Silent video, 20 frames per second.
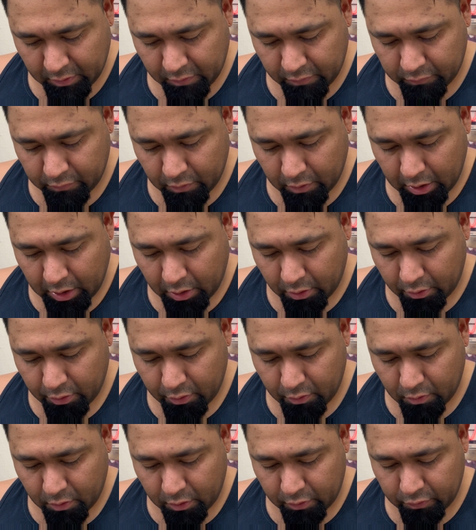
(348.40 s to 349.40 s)
So how are
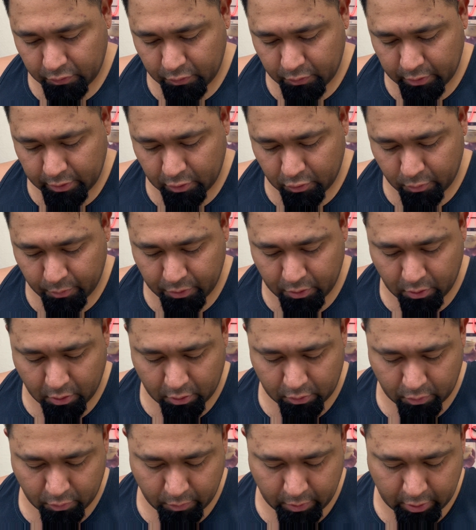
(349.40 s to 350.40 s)
you all doing? I hope you
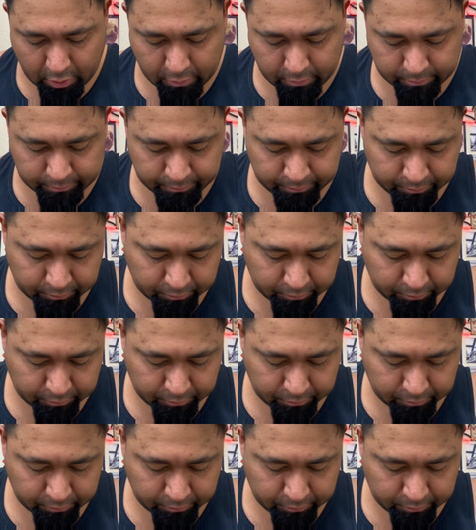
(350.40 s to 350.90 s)
all are well.